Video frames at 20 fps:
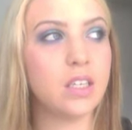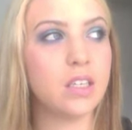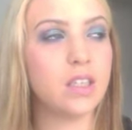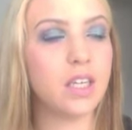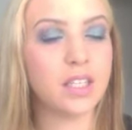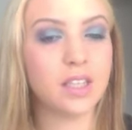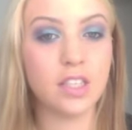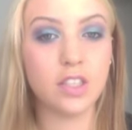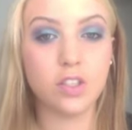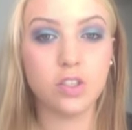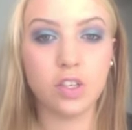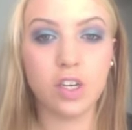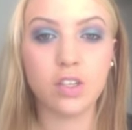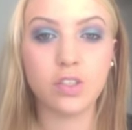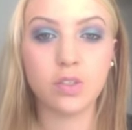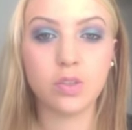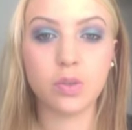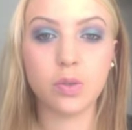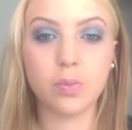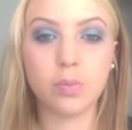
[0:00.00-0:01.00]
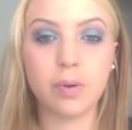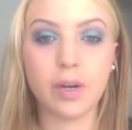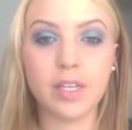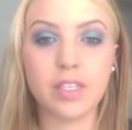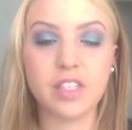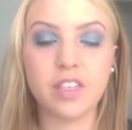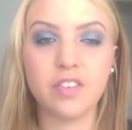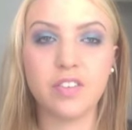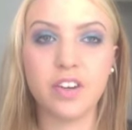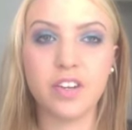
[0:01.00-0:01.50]
like the drugstore
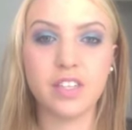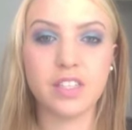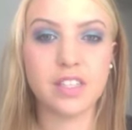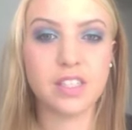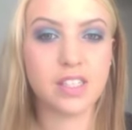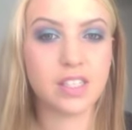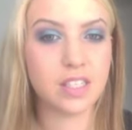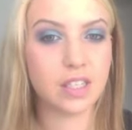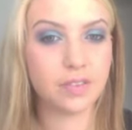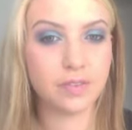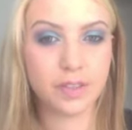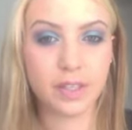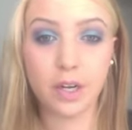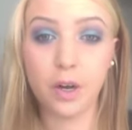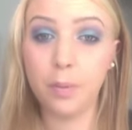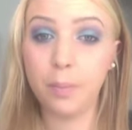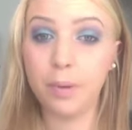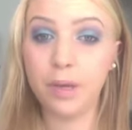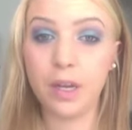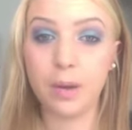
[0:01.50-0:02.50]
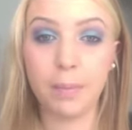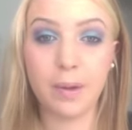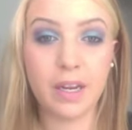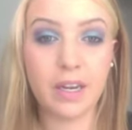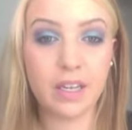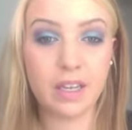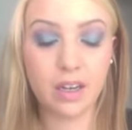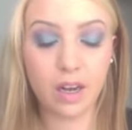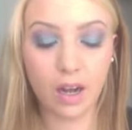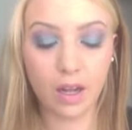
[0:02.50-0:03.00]
brands, they're very stiff and they don't pick up
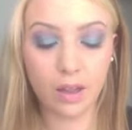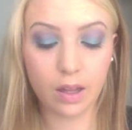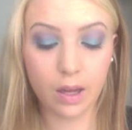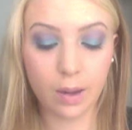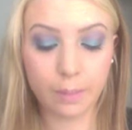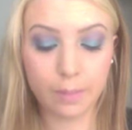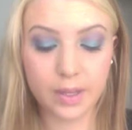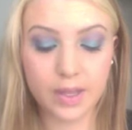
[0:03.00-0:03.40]
any colour.